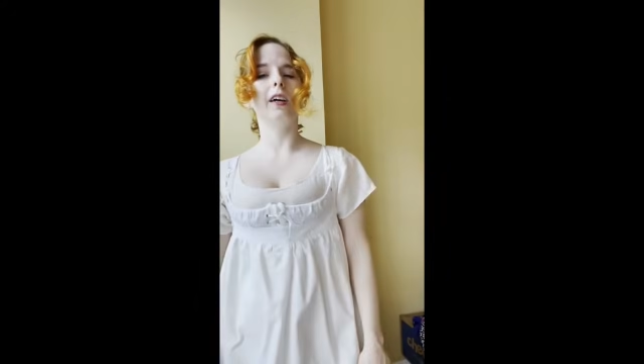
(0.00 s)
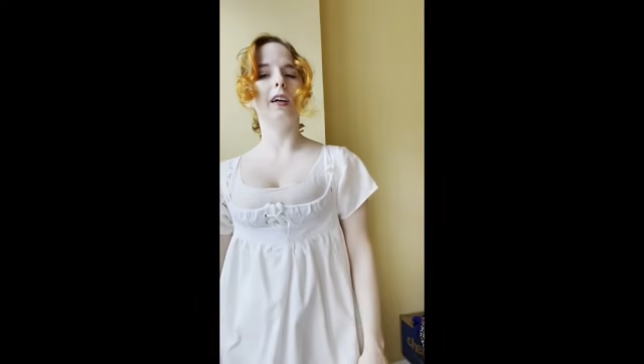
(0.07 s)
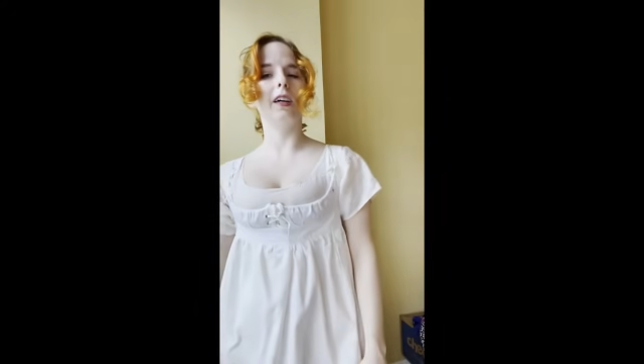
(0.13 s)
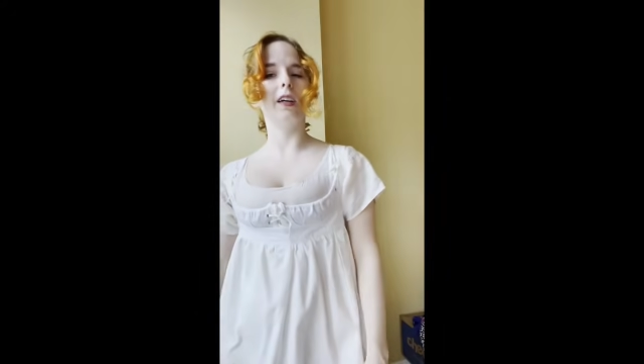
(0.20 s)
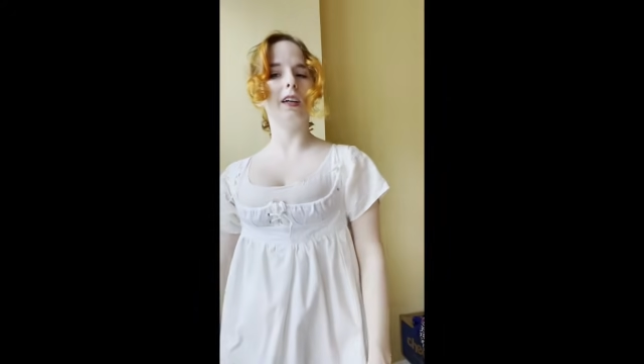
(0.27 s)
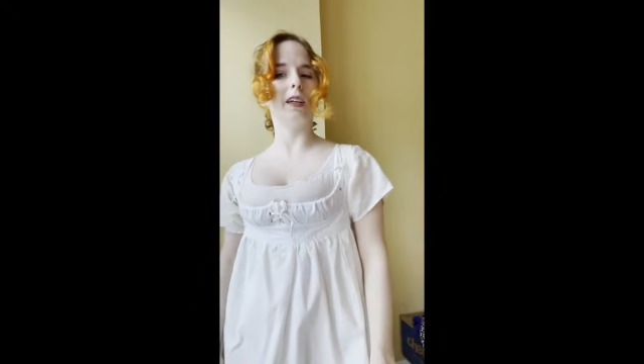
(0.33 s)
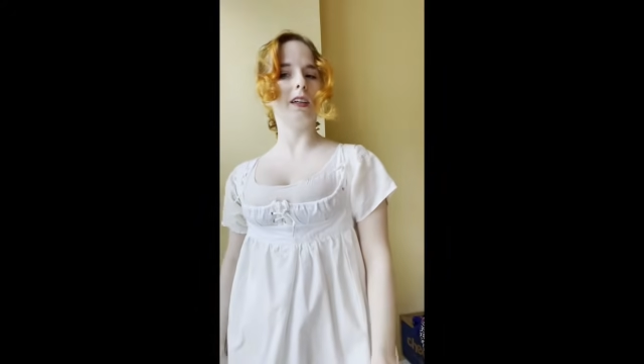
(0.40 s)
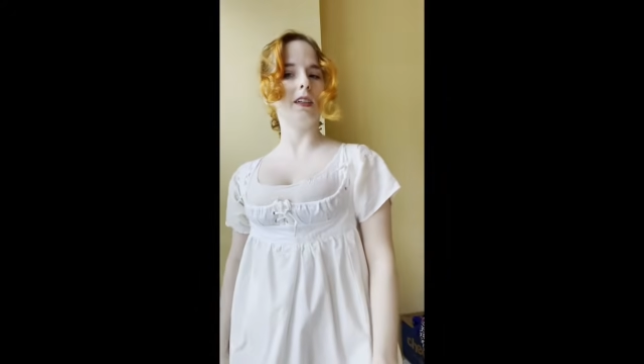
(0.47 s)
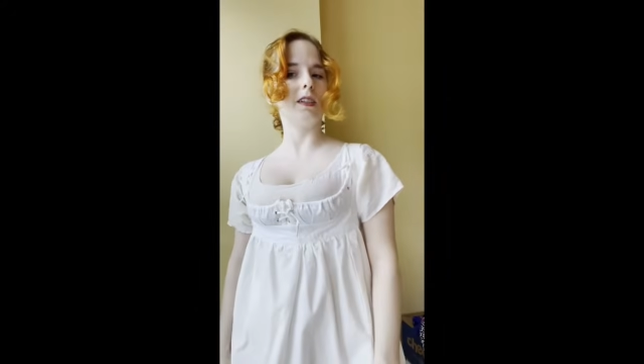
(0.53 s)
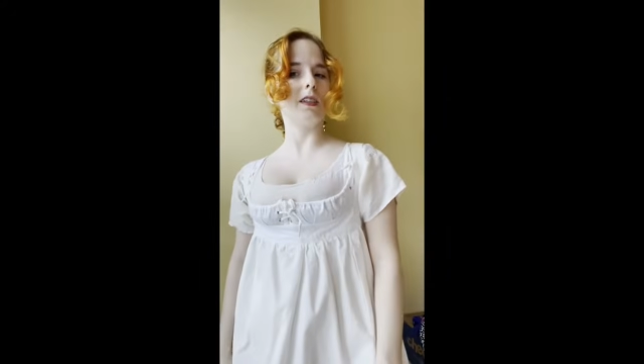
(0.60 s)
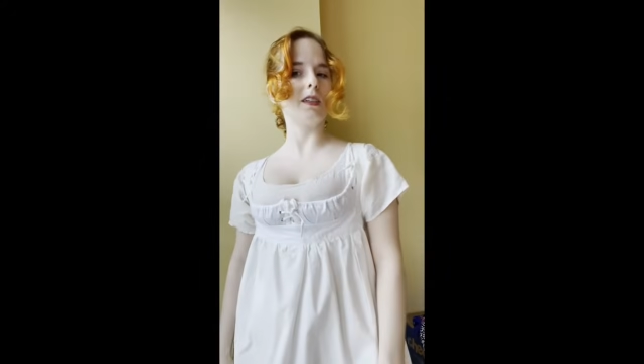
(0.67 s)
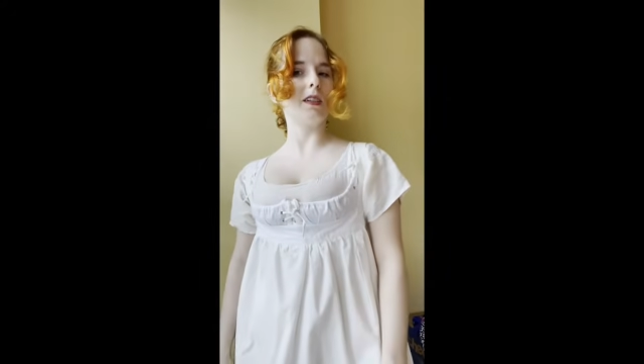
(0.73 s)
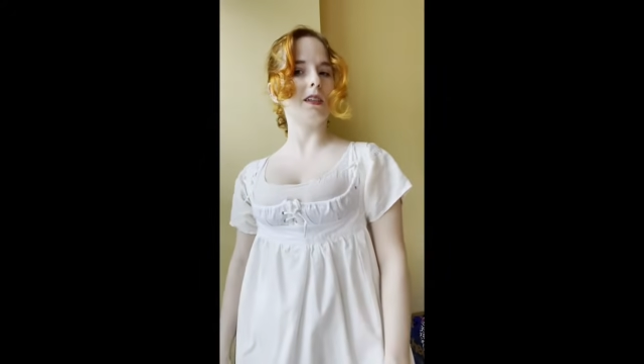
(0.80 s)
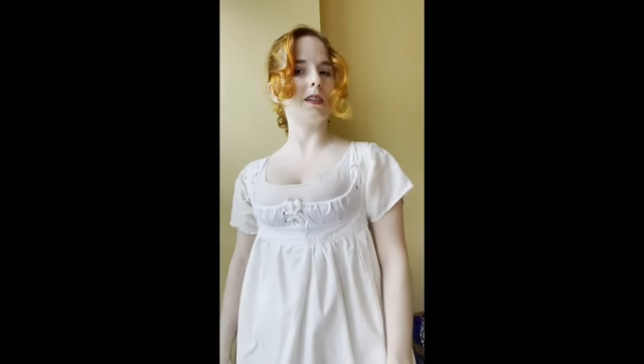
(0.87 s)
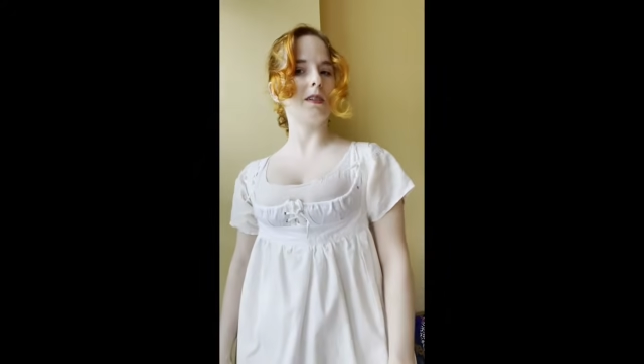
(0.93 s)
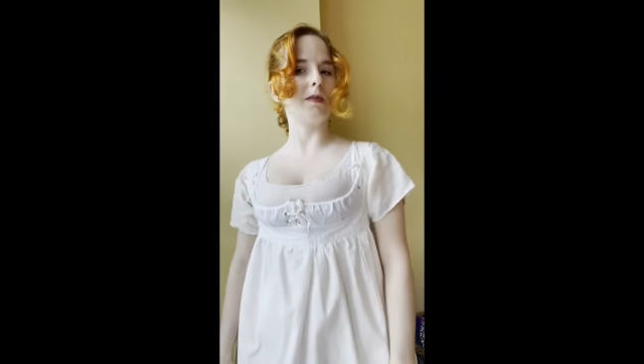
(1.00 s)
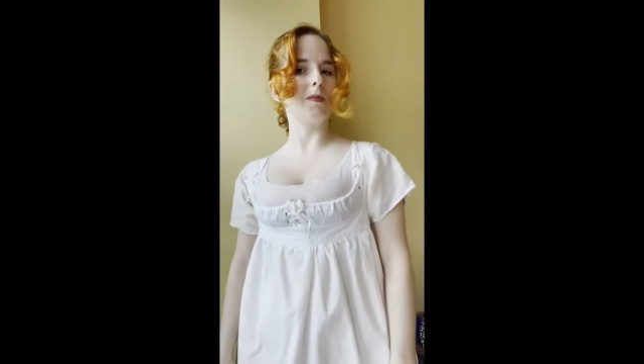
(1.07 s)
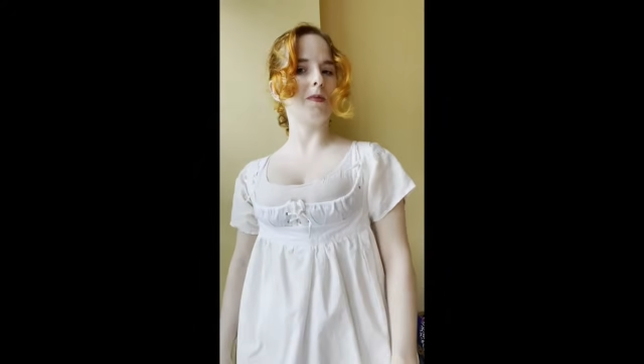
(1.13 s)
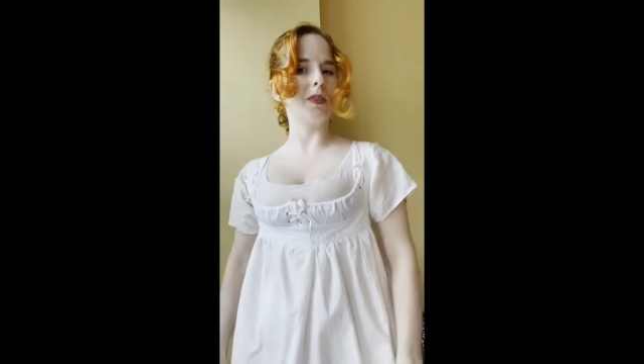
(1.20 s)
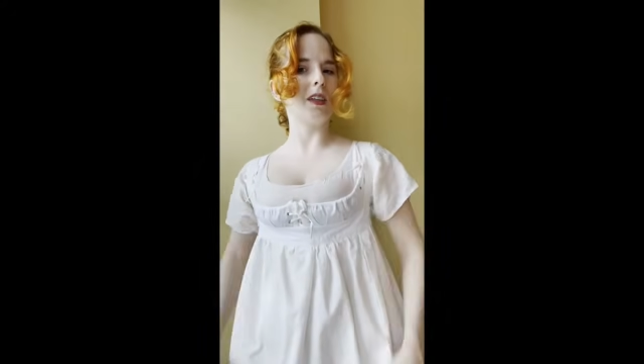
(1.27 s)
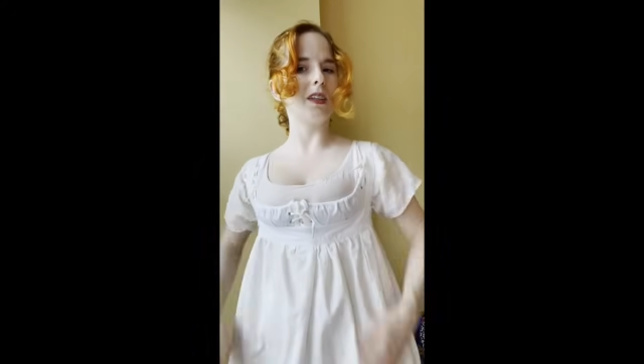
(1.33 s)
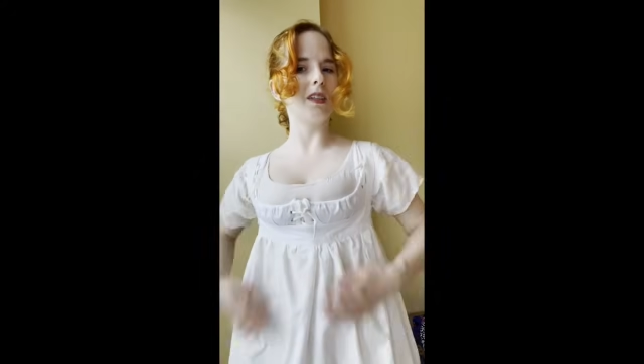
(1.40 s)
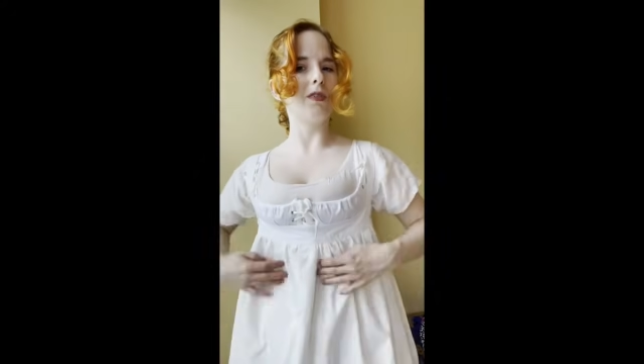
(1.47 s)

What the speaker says: And it's